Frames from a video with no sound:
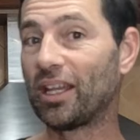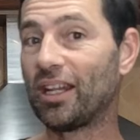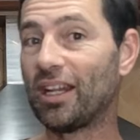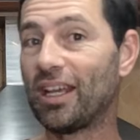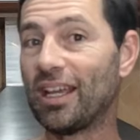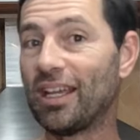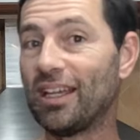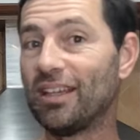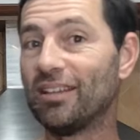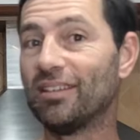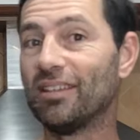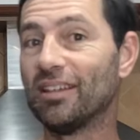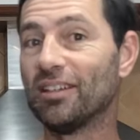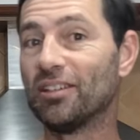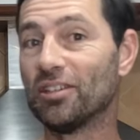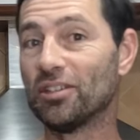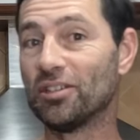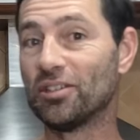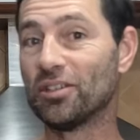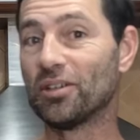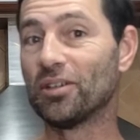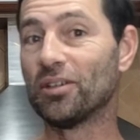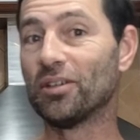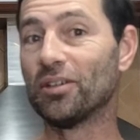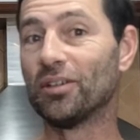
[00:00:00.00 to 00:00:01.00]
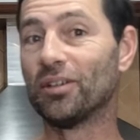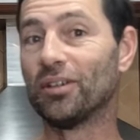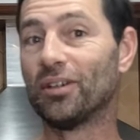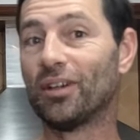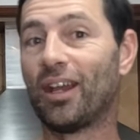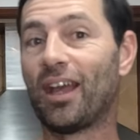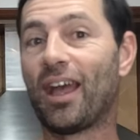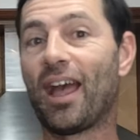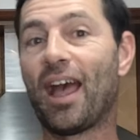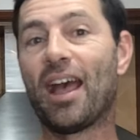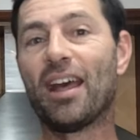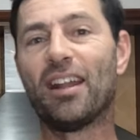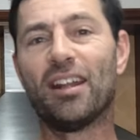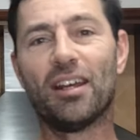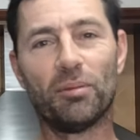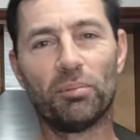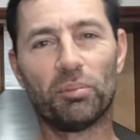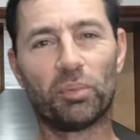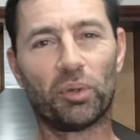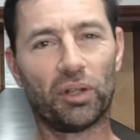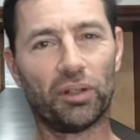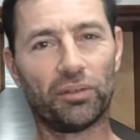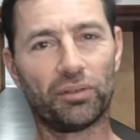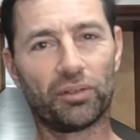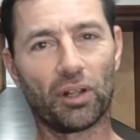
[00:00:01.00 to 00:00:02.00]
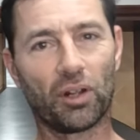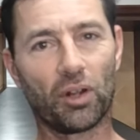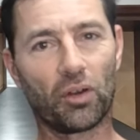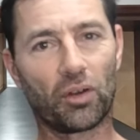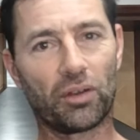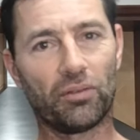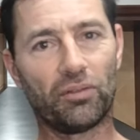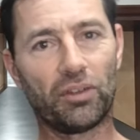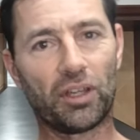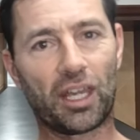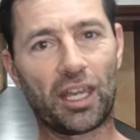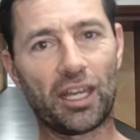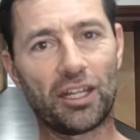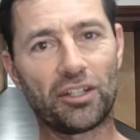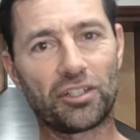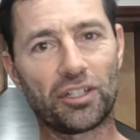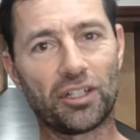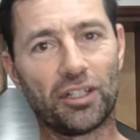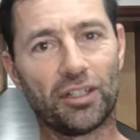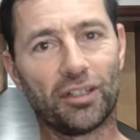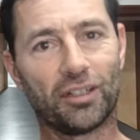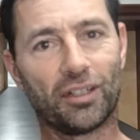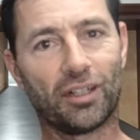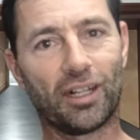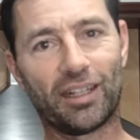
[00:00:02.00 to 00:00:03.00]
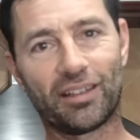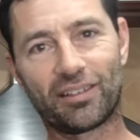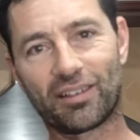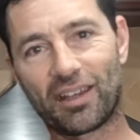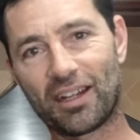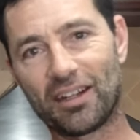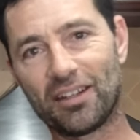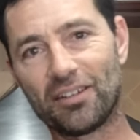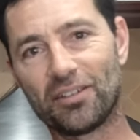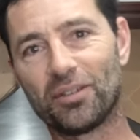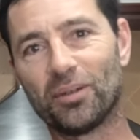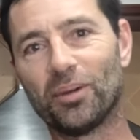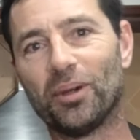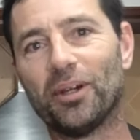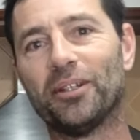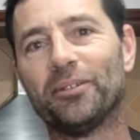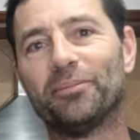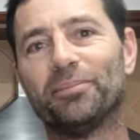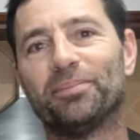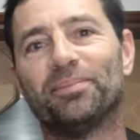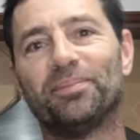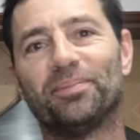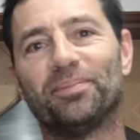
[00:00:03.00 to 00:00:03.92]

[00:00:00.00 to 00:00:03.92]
and easy to do, and it improves the look of your kitchen. Let's get into it.